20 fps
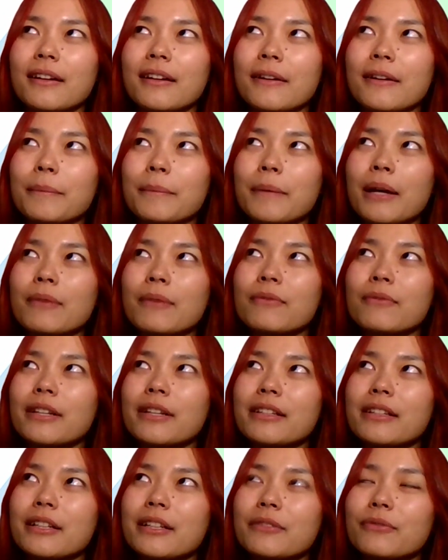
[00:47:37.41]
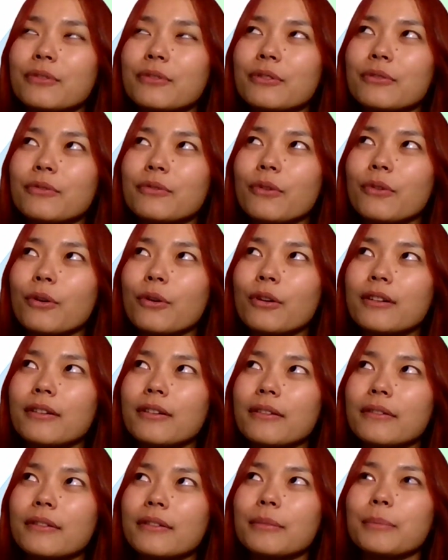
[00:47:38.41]
I'm very grateful
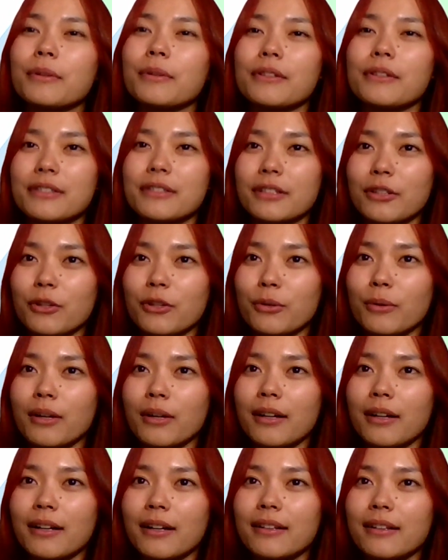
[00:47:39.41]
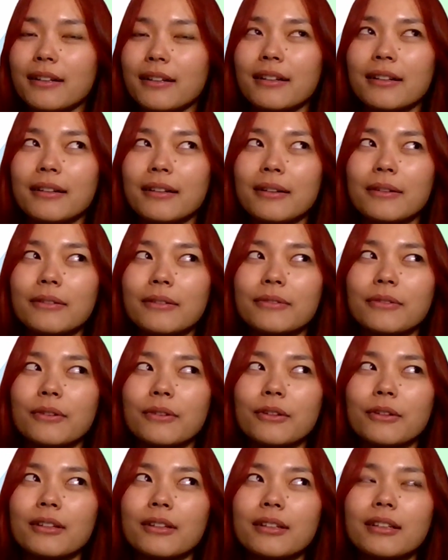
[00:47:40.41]
for the person you are,
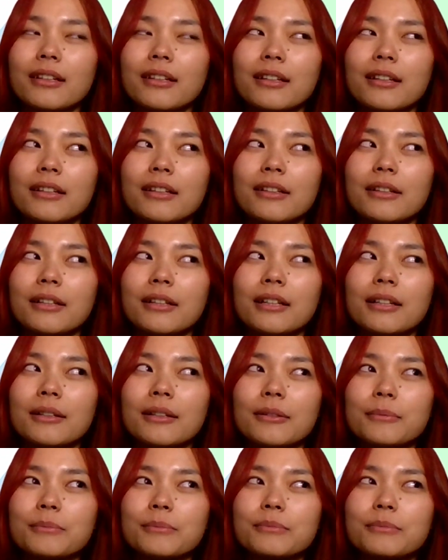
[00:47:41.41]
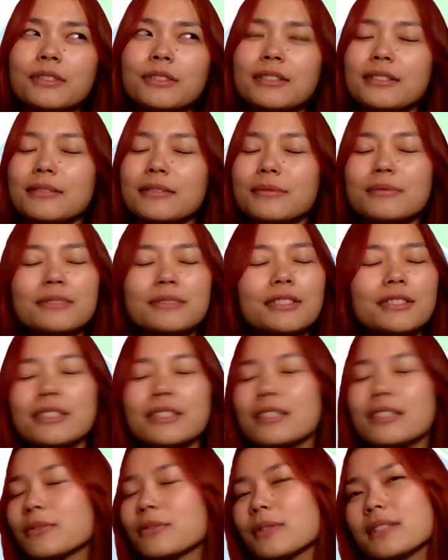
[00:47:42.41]
for the
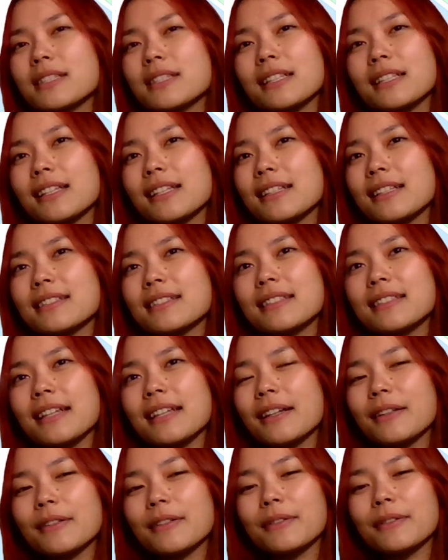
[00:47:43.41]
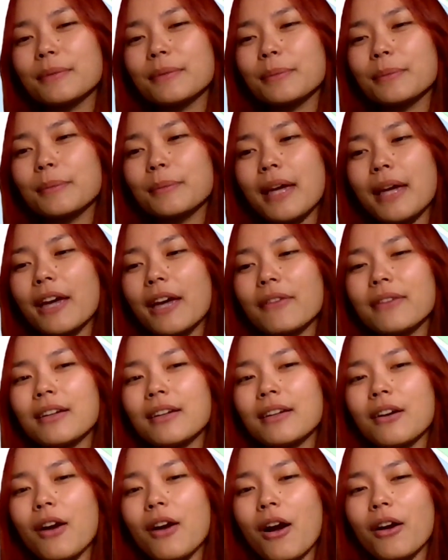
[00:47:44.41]
just the resilience and
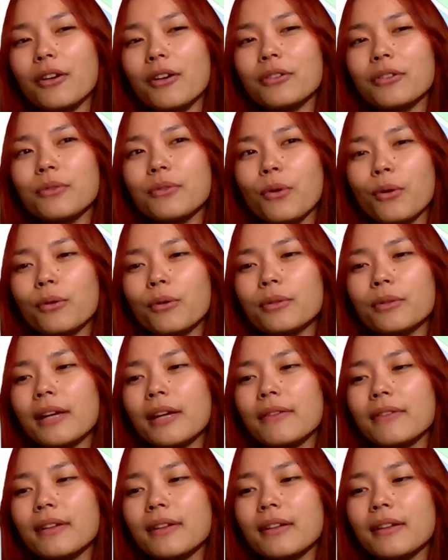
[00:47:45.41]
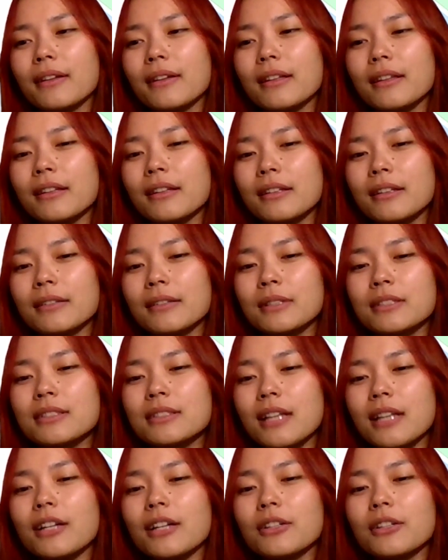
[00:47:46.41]
having a heart of gold, having the
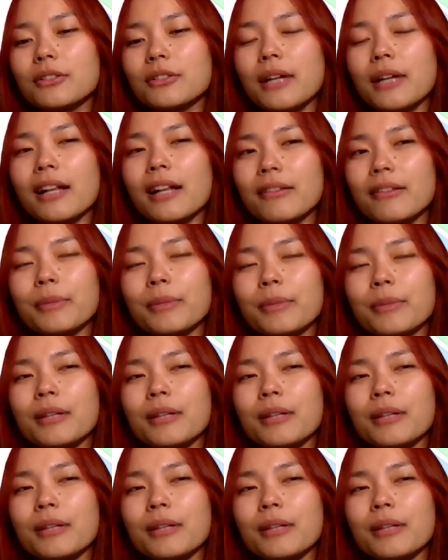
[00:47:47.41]
desire to help